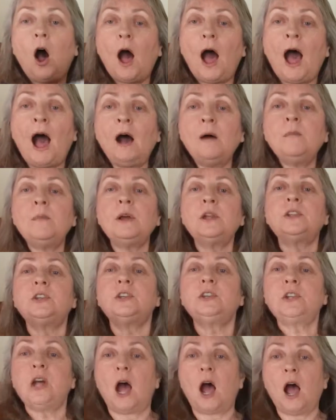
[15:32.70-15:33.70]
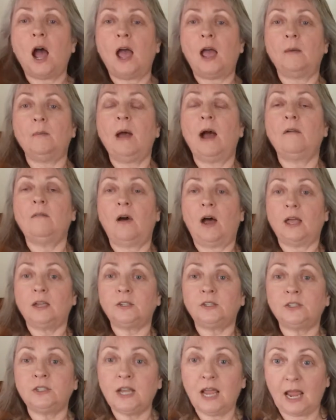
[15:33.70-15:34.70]
how much time have I
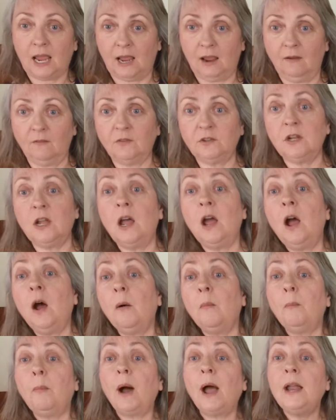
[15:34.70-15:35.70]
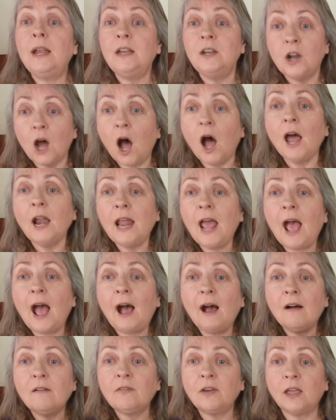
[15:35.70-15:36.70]
saved by not
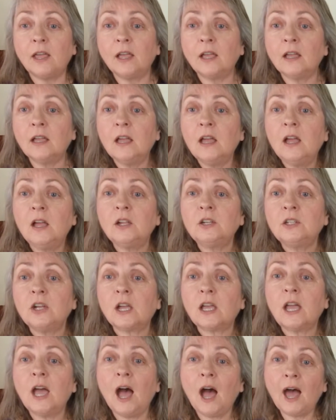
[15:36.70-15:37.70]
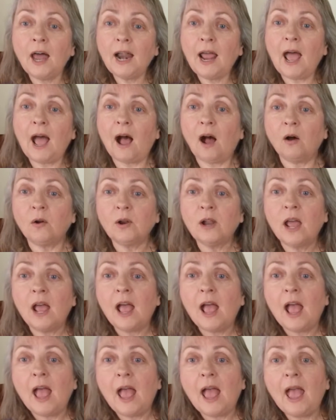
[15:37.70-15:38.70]
having to cut out
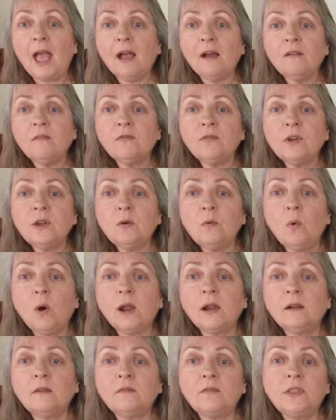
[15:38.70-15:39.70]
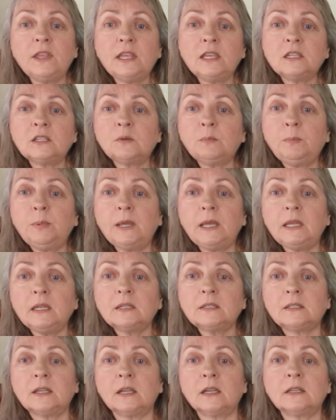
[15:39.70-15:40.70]
every one of these
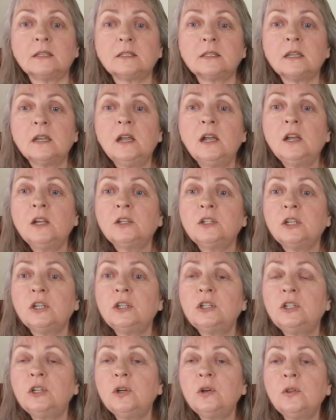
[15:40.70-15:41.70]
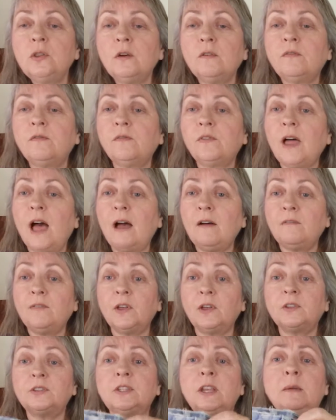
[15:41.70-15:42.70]
pieces to do the flat
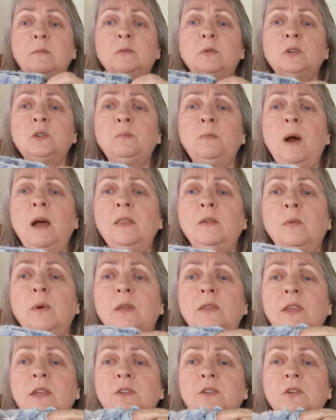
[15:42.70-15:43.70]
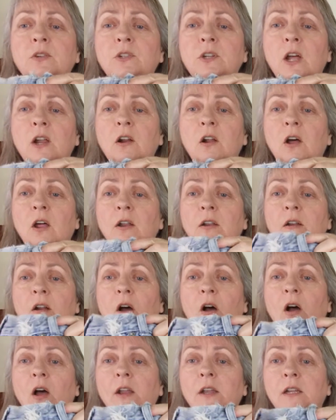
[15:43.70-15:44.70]
fell seams, which, by the way, these are done
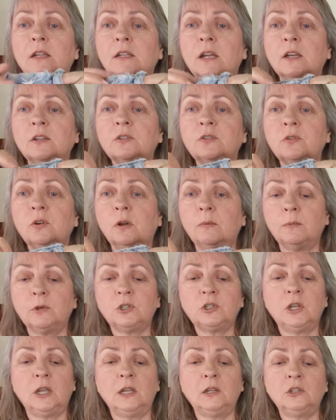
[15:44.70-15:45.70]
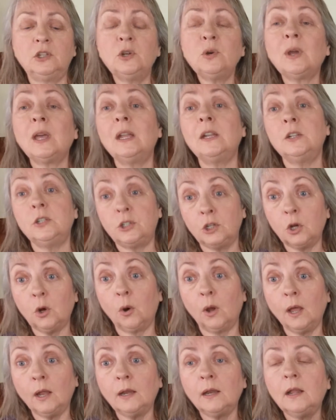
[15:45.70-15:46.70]
on industrial machines. You can
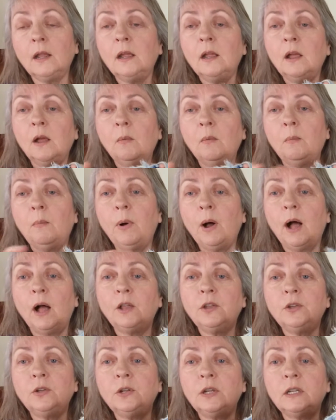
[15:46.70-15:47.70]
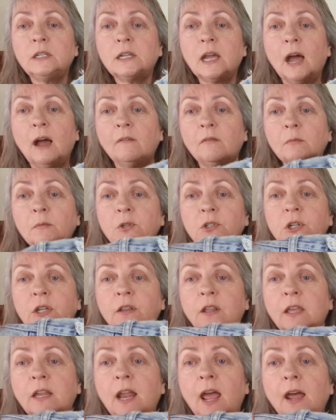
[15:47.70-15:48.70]
do it, but you need to have a
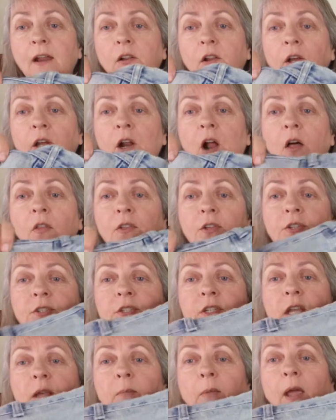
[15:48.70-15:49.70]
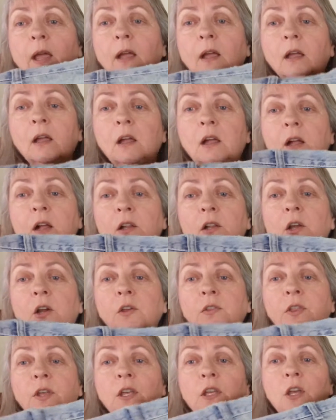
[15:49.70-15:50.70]
machine that can handle it. Look at all this seaming.
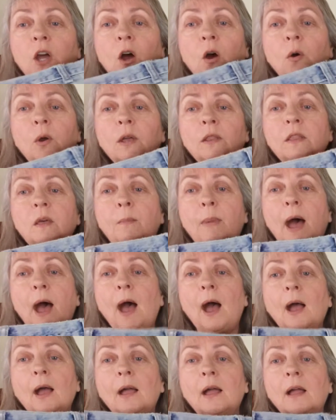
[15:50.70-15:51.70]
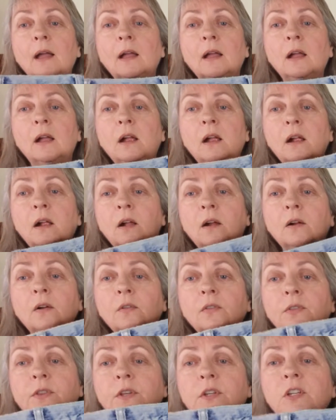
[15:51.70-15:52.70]
Look at the yoke in the back.
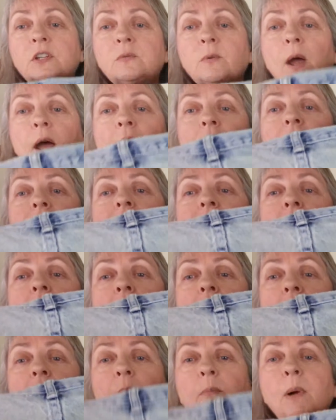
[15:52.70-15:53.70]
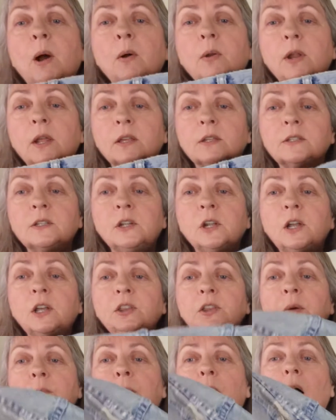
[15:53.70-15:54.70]
The shreds are a bonus. Look
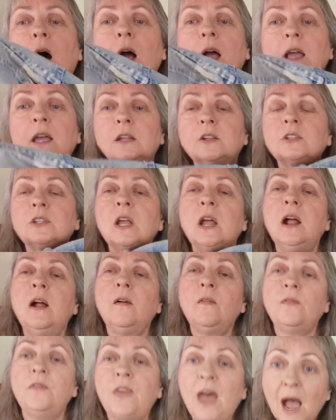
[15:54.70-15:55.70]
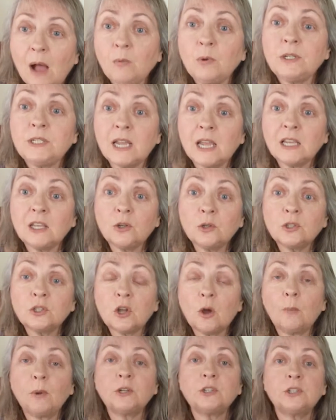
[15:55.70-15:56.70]
at the pockets. That would take you
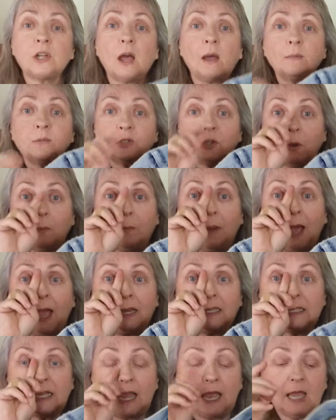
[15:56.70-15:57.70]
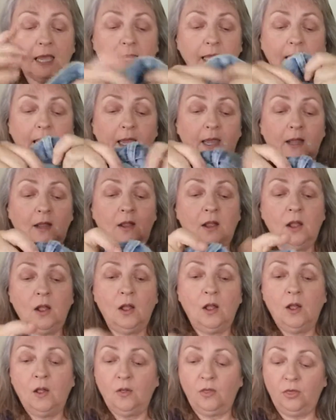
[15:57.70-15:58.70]
so much time. So by taking
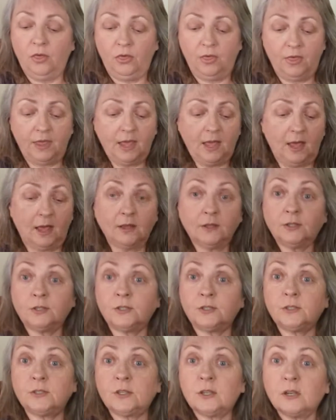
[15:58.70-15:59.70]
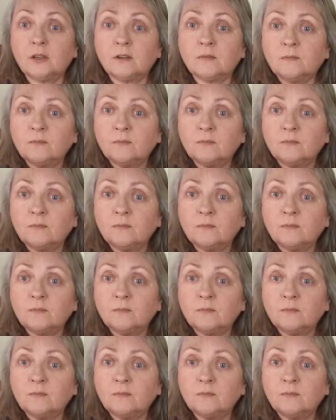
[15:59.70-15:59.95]
this